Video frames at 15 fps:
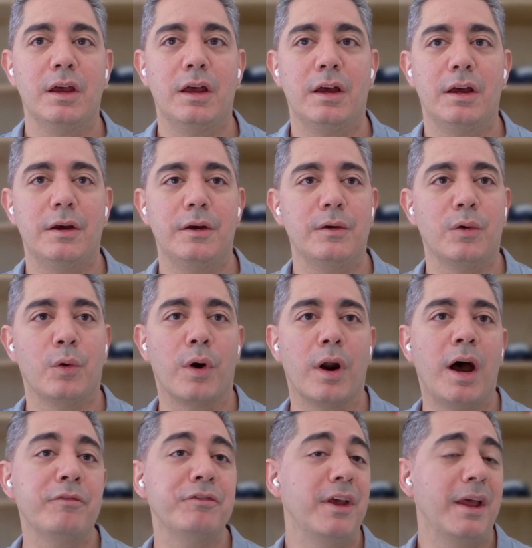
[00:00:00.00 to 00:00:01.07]
or
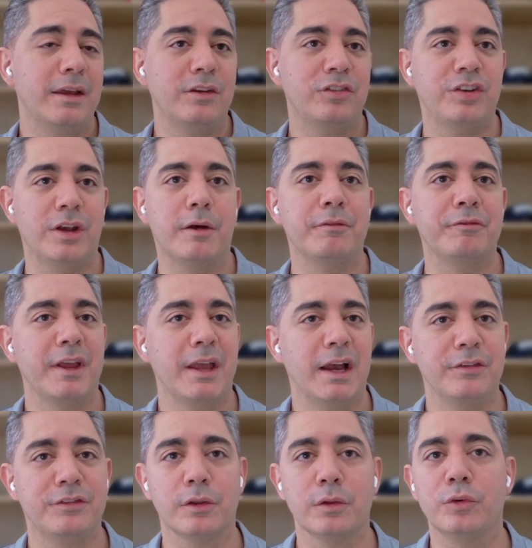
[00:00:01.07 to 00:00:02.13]
off-the-shelf
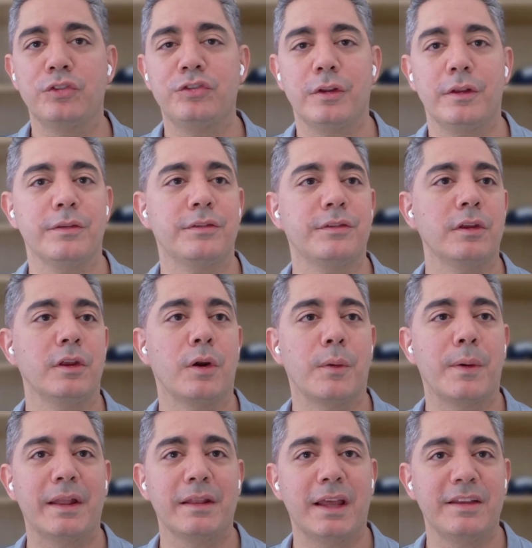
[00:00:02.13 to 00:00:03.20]
AI solutions,
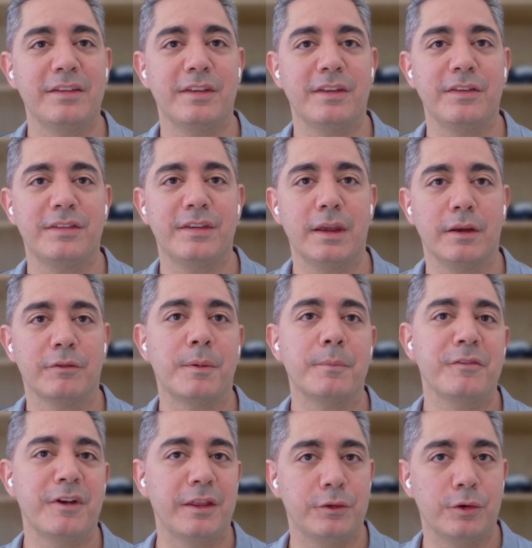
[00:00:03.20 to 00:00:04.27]
around licensing
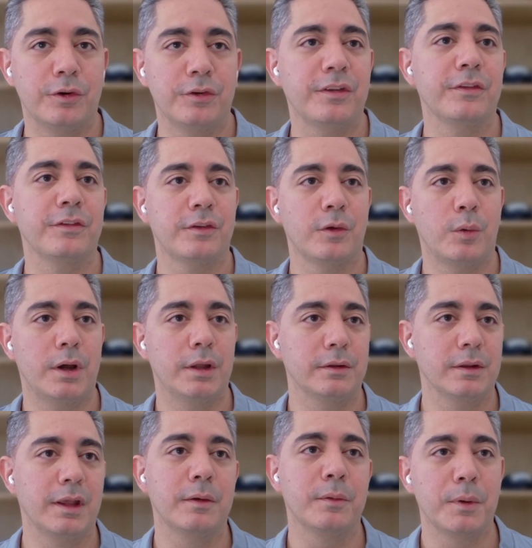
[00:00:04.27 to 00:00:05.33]
from vendors and so on,
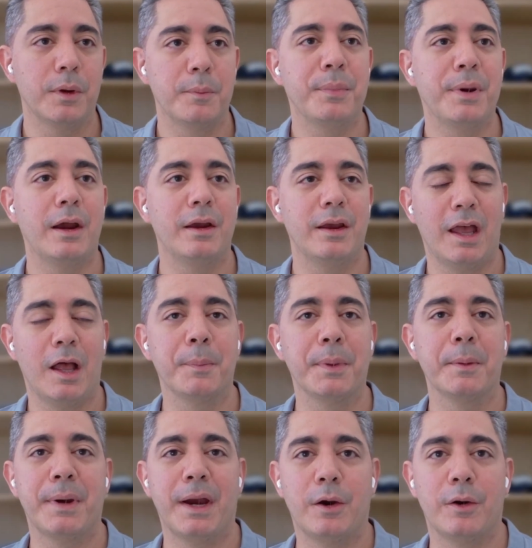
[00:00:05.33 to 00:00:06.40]
like
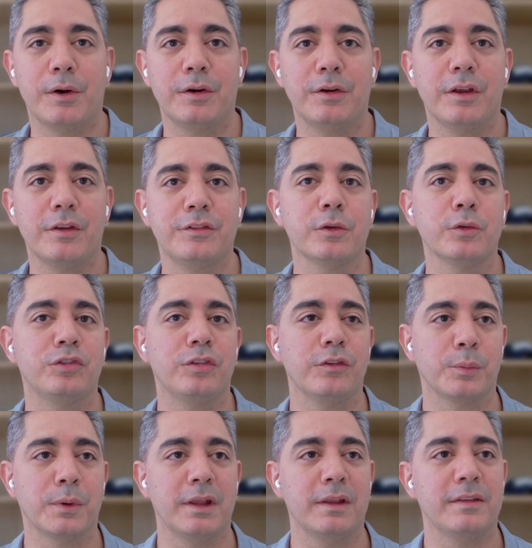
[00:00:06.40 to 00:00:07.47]
helping power the
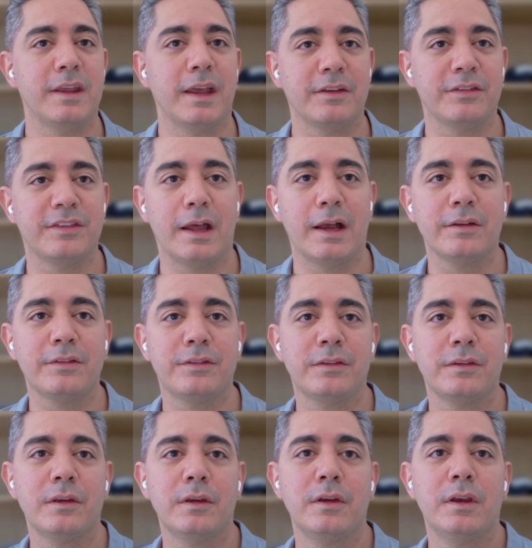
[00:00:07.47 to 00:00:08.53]
solutions within tech
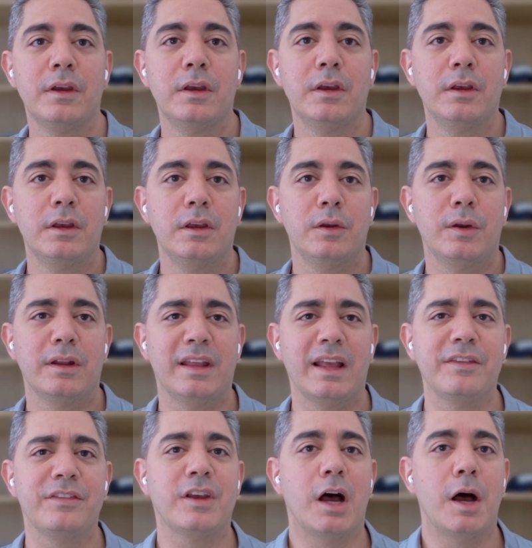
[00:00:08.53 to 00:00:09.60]
stacks. And I think
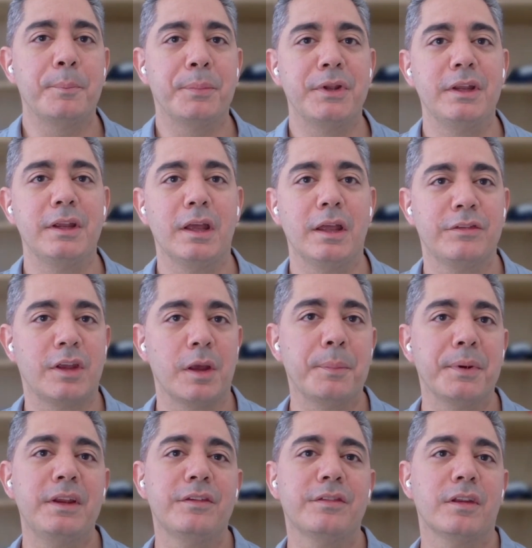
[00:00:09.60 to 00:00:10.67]
as
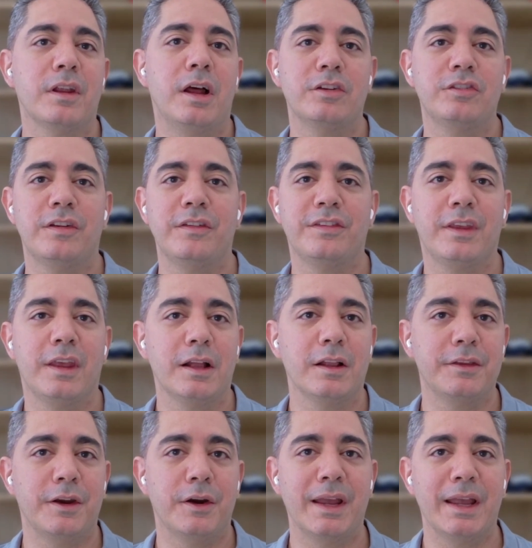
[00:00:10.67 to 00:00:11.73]
companies launch and
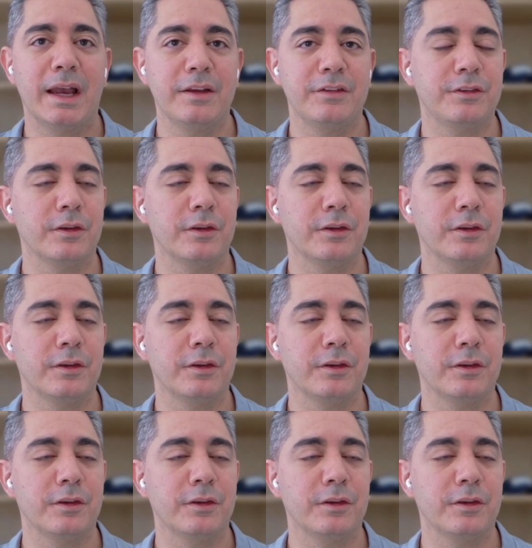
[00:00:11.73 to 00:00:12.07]
scale their AI